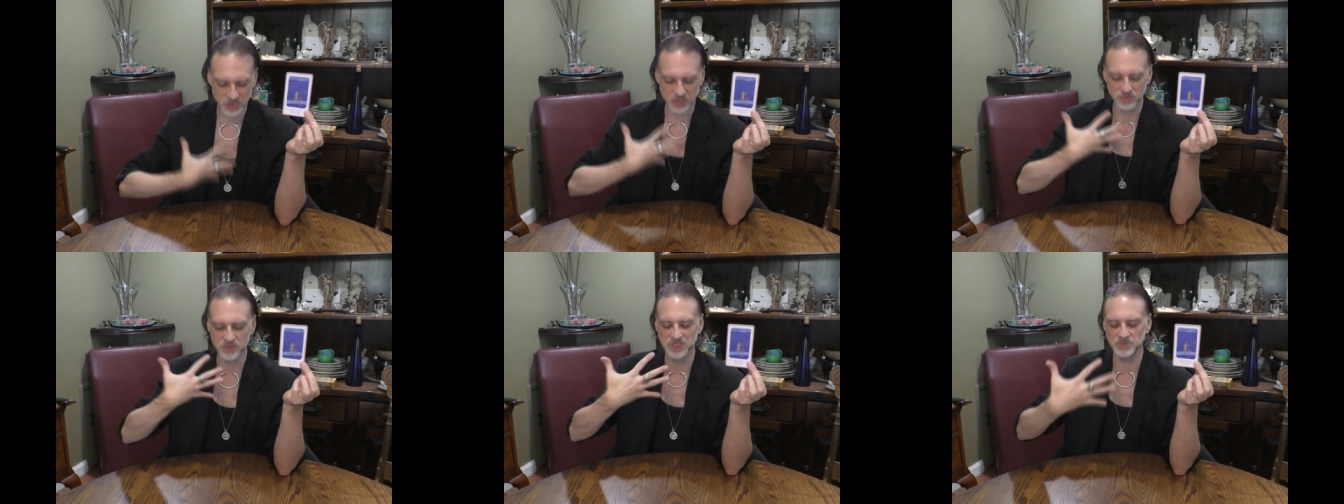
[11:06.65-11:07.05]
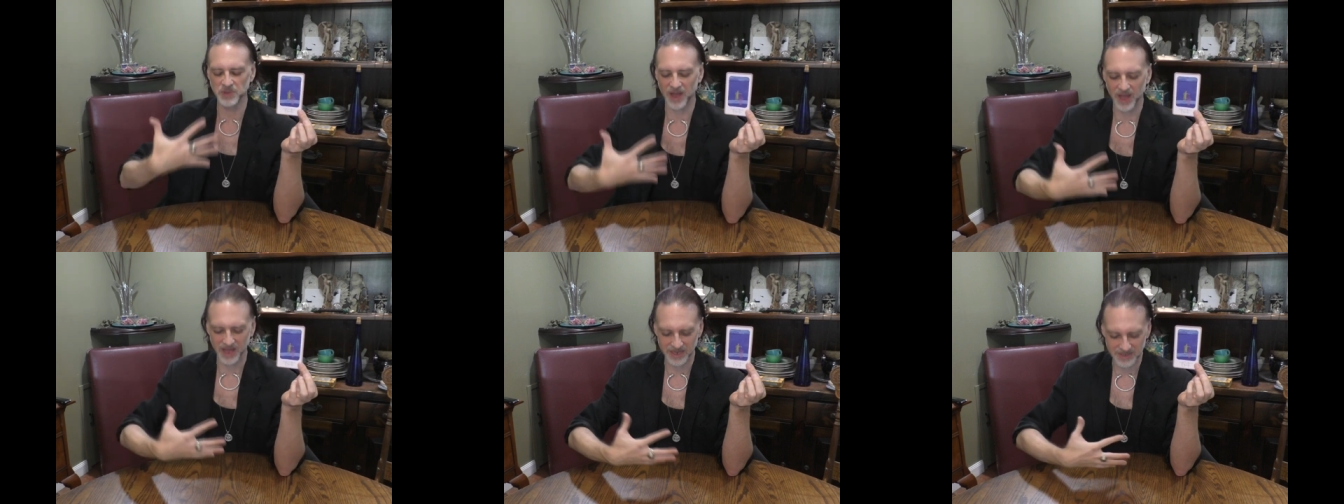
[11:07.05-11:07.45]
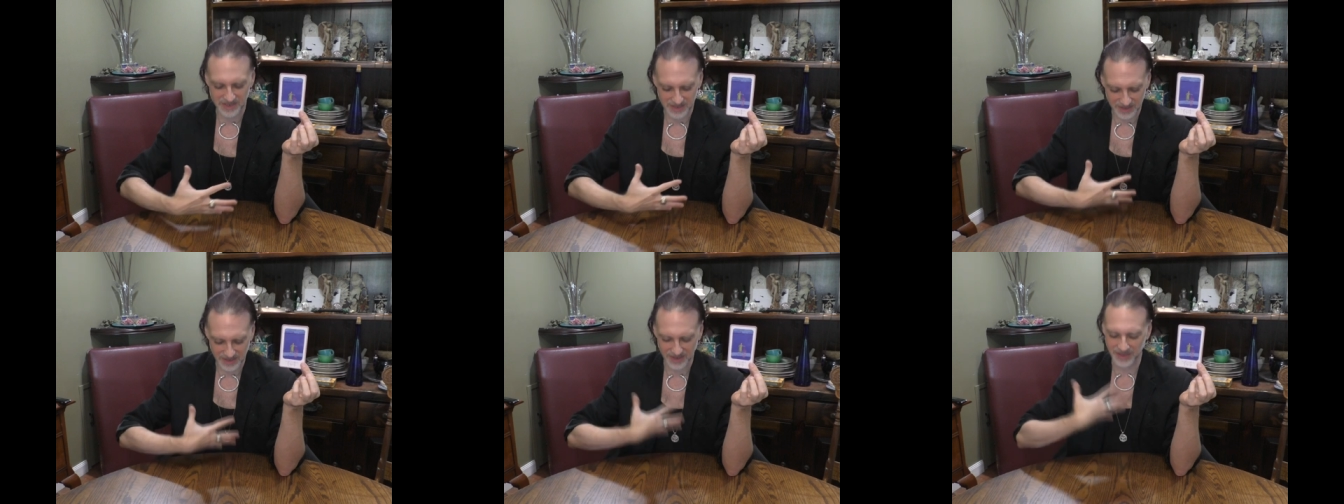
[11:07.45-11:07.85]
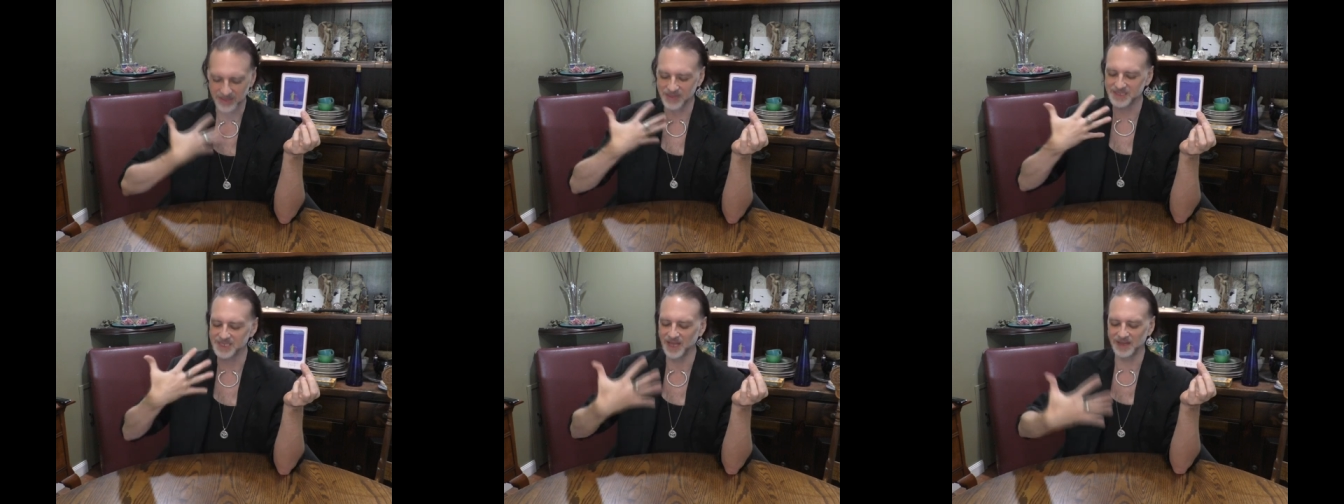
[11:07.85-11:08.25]
You can respond. you know,
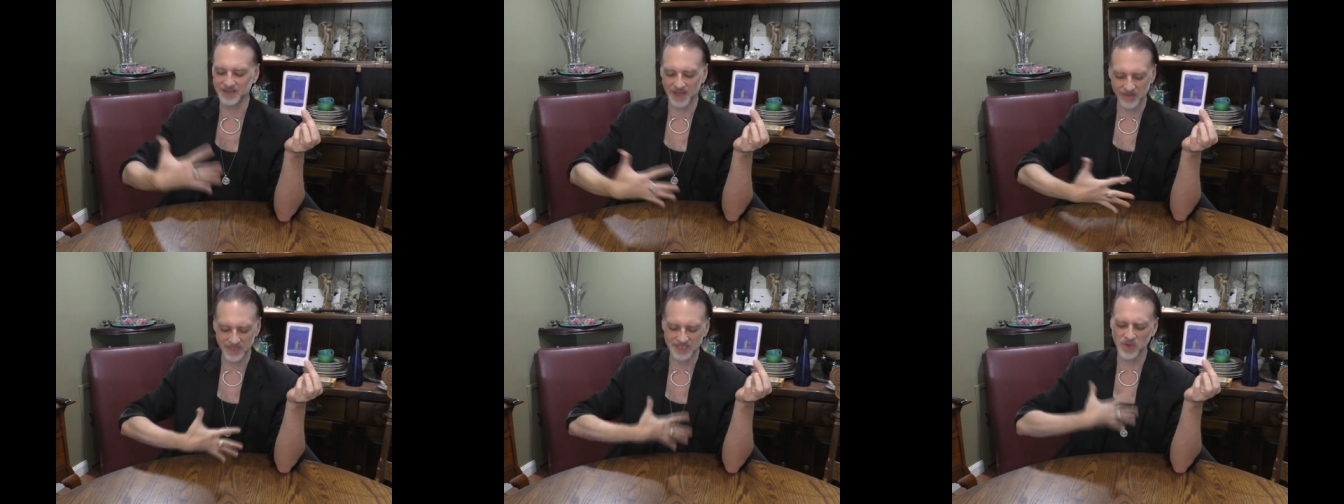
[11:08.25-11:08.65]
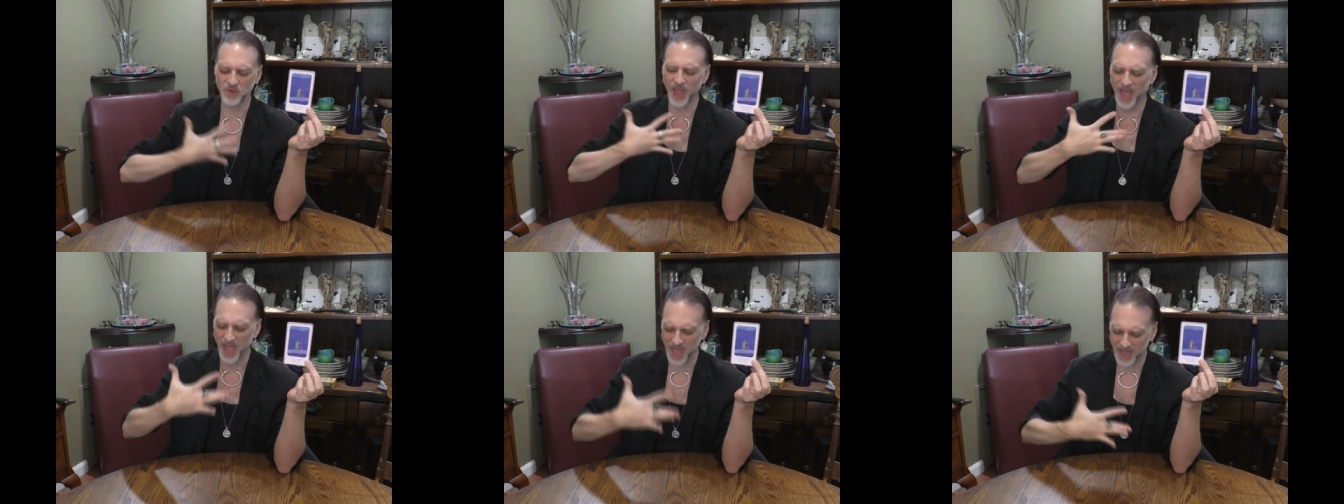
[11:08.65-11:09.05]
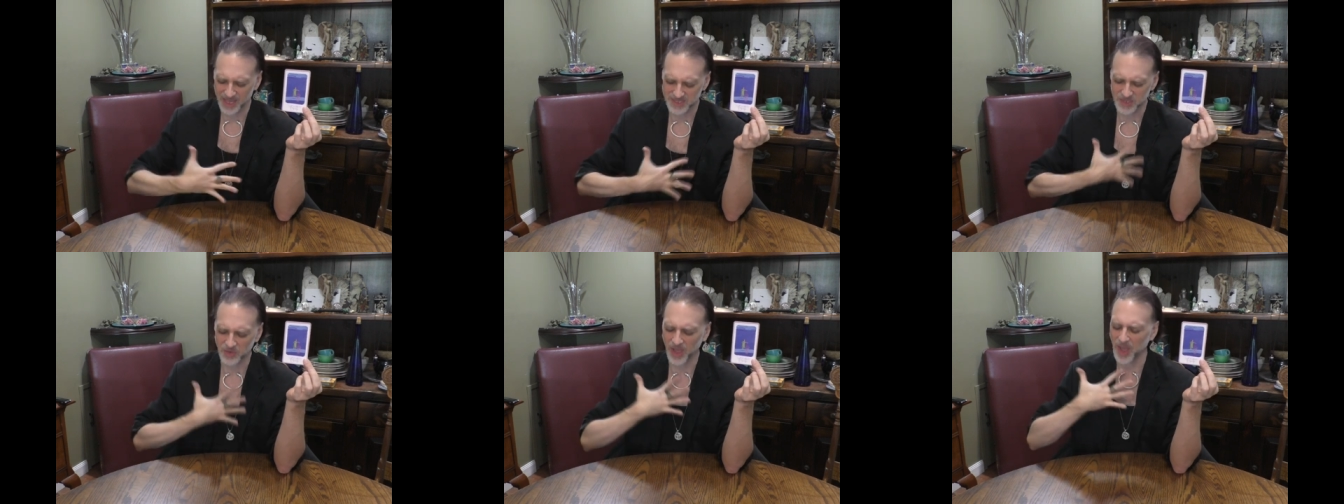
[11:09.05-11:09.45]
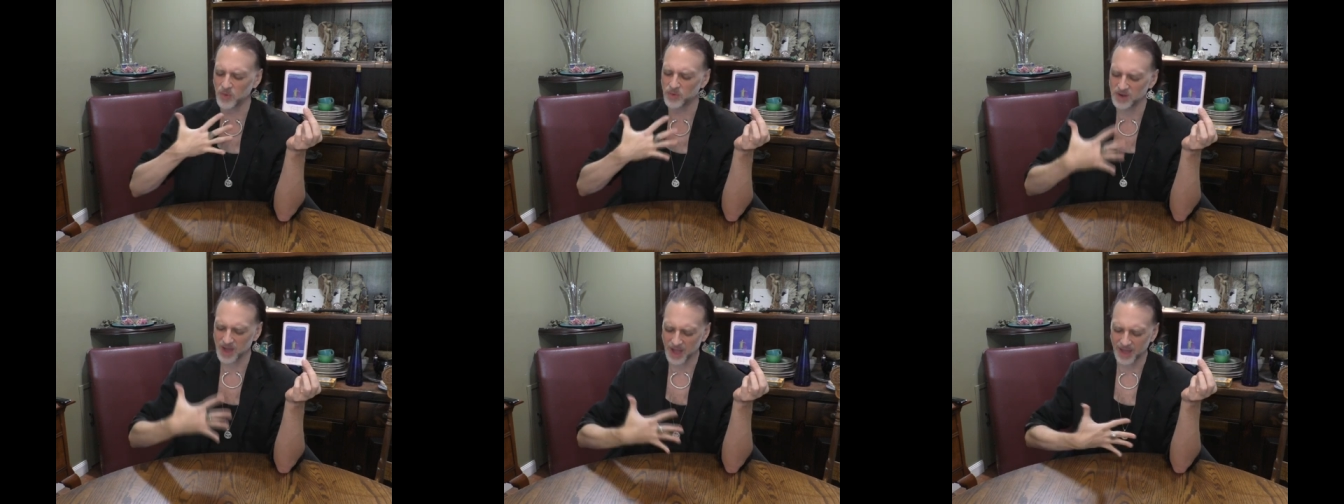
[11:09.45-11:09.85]
like I said, it's okay. It's okay.
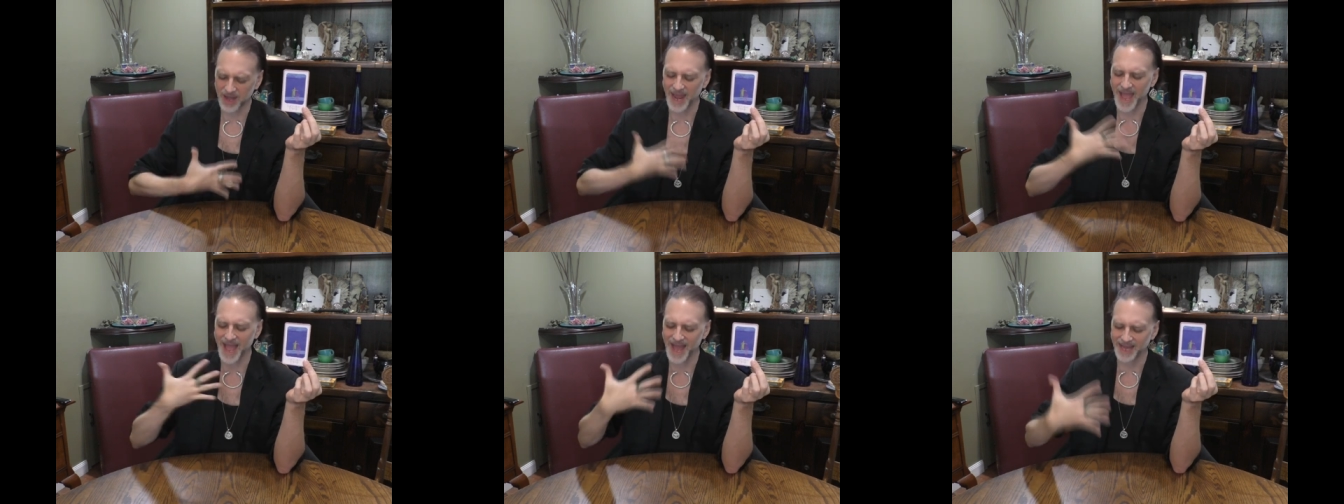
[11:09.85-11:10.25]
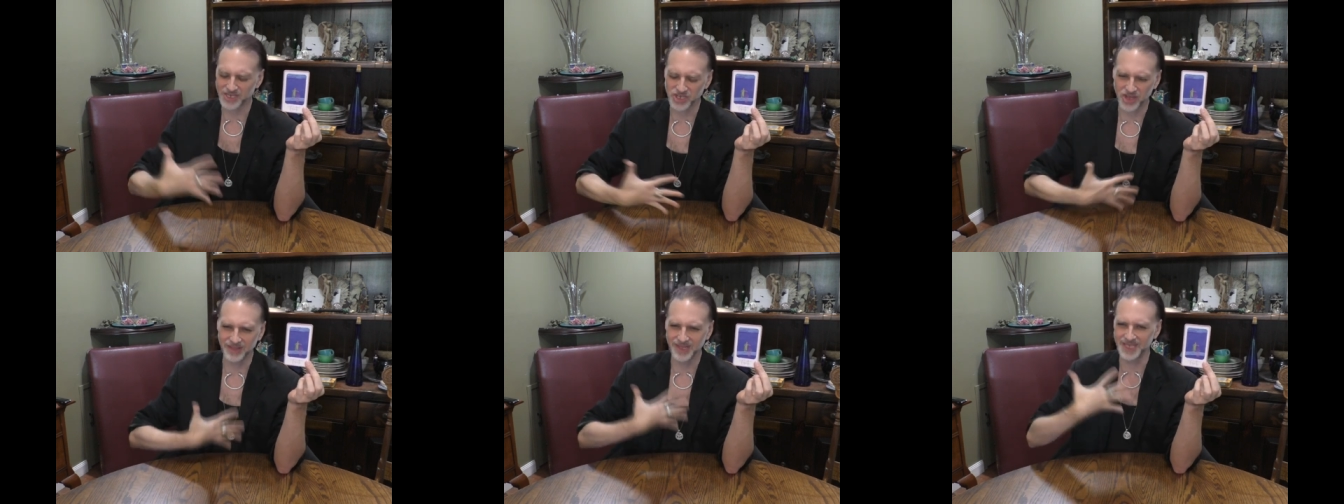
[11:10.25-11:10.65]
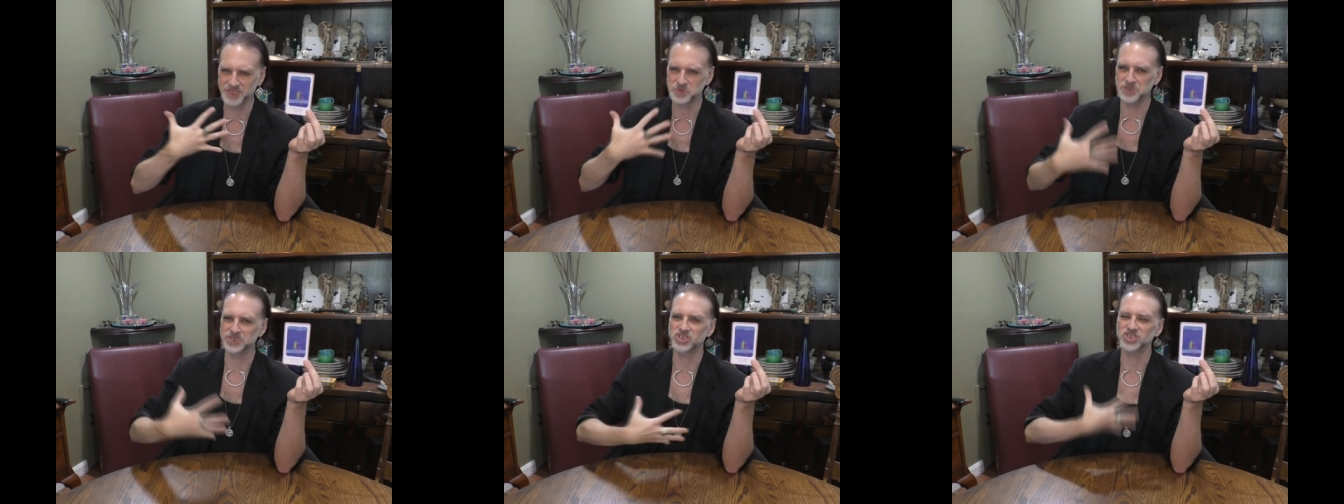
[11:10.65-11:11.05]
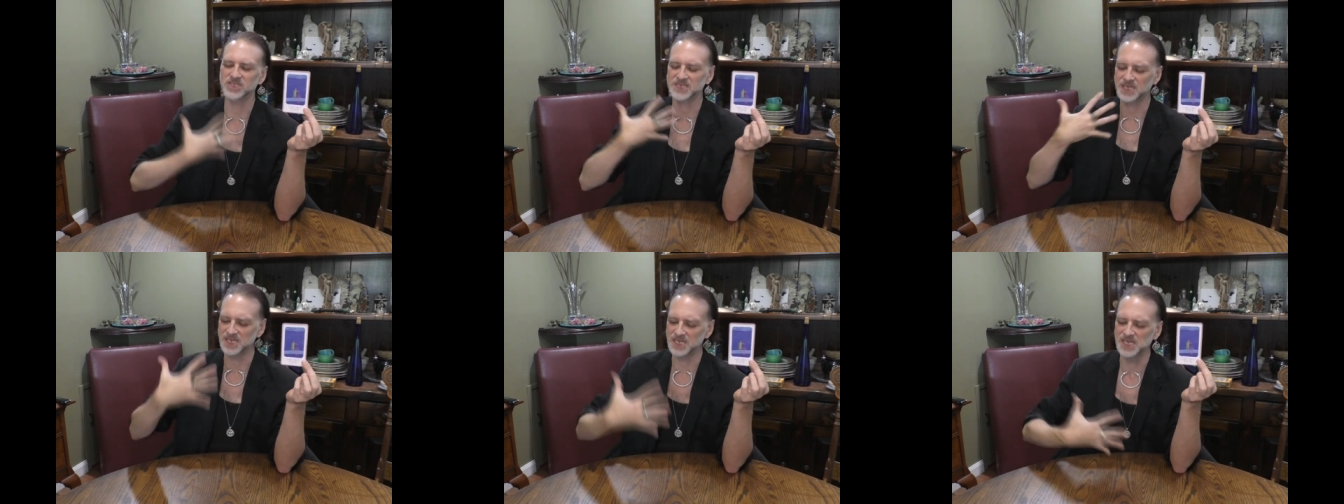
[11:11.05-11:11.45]
We're not going to act on this. We're
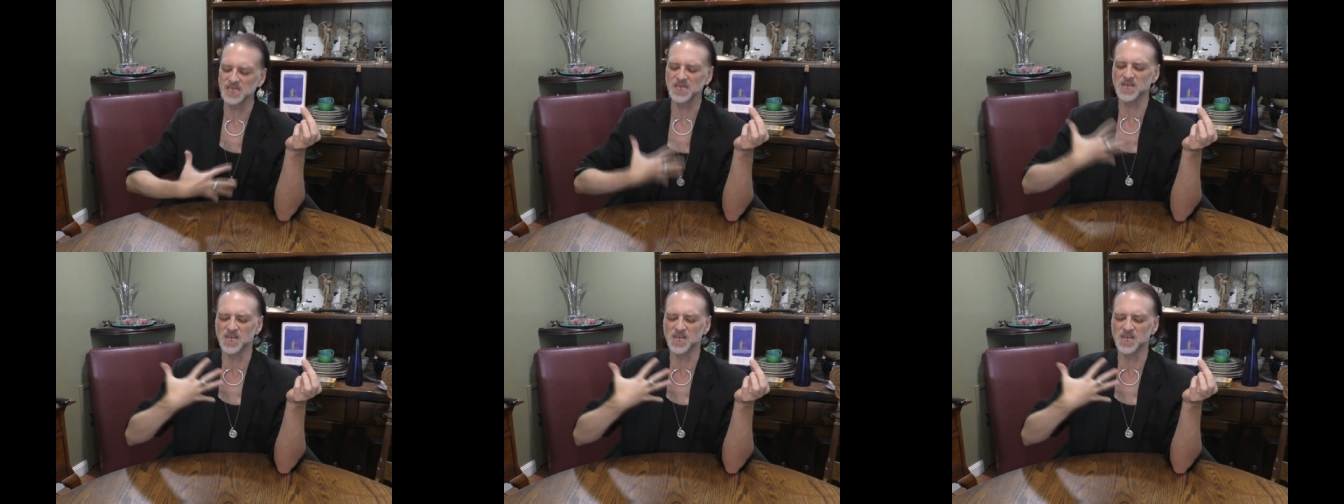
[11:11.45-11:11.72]
just going to